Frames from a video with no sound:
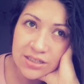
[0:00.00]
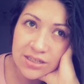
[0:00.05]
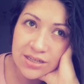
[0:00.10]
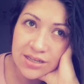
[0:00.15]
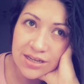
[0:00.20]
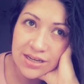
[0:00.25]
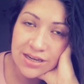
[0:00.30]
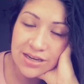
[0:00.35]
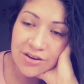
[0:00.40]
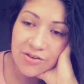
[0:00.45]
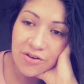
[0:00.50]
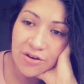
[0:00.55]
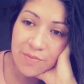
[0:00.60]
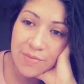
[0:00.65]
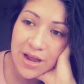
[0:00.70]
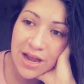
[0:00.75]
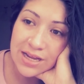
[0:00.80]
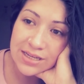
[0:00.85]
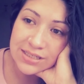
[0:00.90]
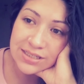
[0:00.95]
to then or
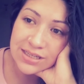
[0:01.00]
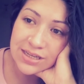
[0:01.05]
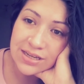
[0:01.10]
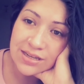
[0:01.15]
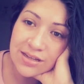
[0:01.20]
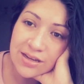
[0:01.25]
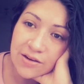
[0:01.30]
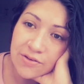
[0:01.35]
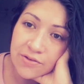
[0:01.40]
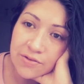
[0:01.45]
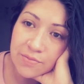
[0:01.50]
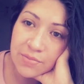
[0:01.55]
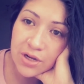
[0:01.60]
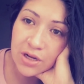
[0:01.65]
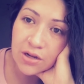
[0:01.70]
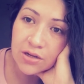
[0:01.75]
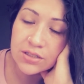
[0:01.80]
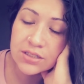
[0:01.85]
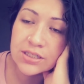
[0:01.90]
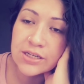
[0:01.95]
past then, that would
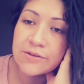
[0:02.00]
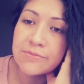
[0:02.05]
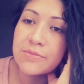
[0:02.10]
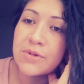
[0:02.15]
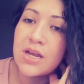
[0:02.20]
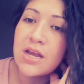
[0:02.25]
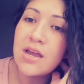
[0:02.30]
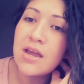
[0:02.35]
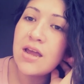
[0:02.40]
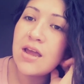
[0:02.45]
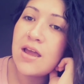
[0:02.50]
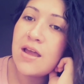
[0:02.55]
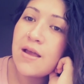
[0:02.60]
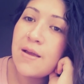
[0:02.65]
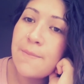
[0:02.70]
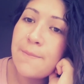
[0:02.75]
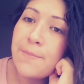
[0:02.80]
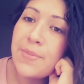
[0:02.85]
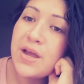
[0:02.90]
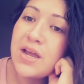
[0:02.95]
be awesome.
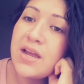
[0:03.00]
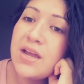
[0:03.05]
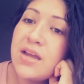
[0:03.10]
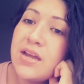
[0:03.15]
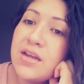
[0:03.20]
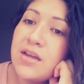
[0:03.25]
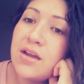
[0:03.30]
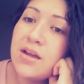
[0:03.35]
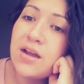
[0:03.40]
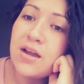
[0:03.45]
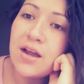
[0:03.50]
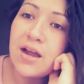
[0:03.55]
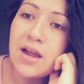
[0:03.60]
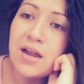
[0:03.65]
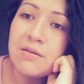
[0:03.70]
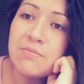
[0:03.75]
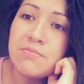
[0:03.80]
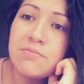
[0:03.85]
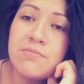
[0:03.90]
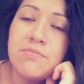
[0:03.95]
But
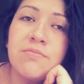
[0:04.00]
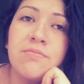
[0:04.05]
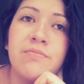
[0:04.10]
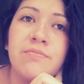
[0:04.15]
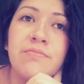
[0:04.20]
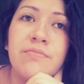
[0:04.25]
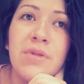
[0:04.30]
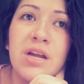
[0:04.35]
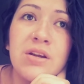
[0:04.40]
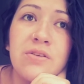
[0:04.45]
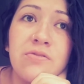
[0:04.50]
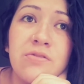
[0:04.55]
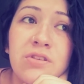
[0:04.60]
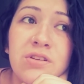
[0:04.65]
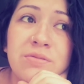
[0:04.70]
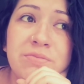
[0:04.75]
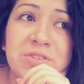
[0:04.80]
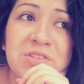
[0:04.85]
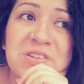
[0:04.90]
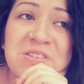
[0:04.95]
my goal,
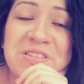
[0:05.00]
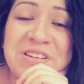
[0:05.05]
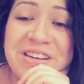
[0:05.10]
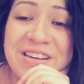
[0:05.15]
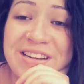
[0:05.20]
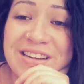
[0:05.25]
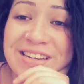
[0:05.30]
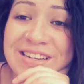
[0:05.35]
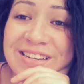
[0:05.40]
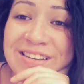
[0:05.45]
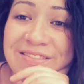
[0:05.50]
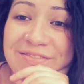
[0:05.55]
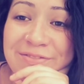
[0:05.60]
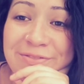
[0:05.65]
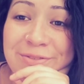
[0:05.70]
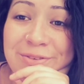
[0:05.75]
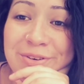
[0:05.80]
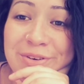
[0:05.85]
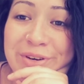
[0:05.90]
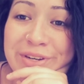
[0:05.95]
I'm shooting
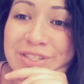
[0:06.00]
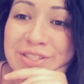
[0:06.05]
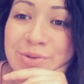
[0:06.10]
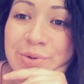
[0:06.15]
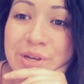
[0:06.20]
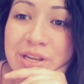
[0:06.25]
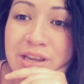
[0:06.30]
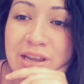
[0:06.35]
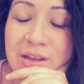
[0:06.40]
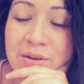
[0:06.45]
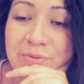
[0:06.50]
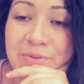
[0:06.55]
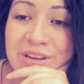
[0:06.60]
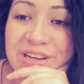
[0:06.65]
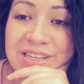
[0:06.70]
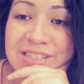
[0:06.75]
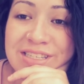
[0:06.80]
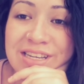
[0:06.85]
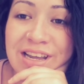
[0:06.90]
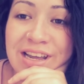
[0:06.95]
for 28
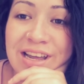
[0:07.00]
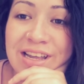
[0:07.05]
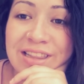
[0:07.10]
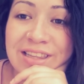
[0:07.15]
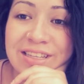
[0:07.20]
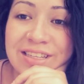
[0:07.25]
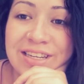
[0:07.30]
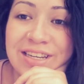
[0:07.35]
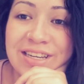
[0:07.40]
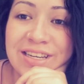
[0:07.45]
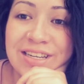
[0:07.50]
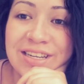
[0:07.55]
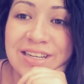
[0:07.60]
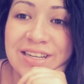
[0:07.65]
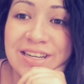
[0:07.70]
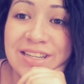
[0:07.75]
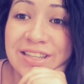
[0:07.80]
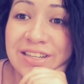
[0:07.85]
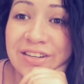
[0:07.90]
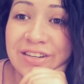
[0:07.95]
weeks at the
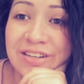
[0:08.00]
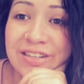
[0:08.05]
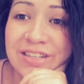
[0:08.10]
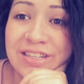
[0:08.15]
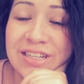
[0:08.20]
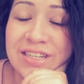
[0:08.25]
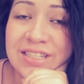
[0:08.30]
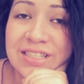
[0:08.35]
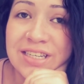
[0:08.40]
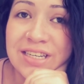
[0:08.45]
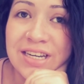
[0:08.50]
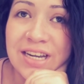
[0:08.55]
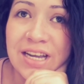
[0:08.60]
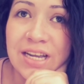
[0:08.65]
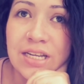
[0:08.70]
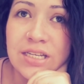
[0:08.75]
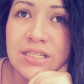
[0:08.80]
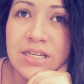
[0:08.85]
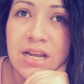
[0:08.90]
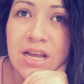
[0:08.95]
earliest, I
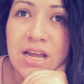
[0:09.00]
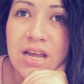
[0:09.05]
guess.